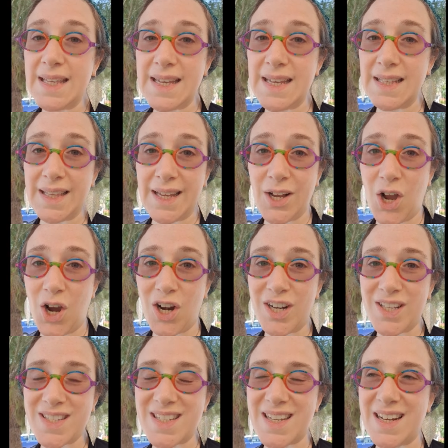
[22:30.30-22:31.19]
healing
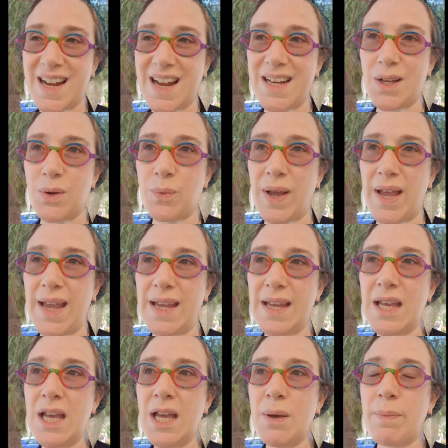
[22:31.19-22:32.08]
arts in any
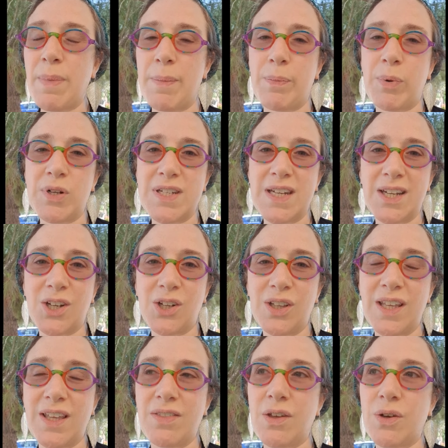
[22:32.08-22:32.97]
way, but
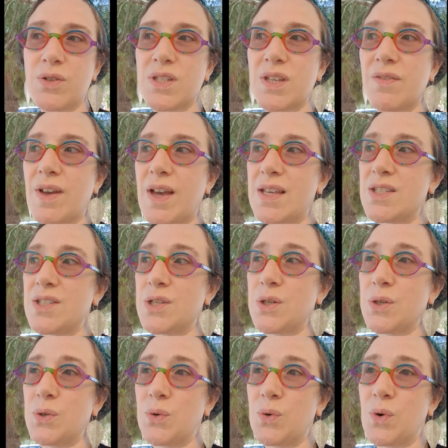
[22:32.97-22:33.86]
particularly those of us
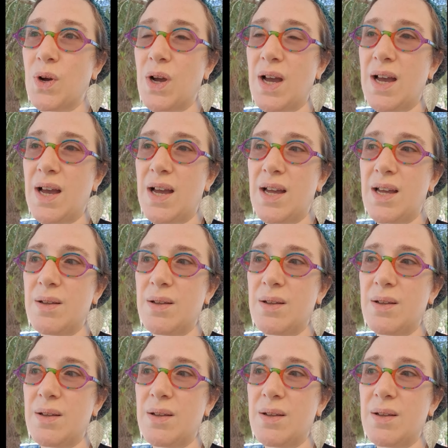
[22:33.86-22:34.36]
who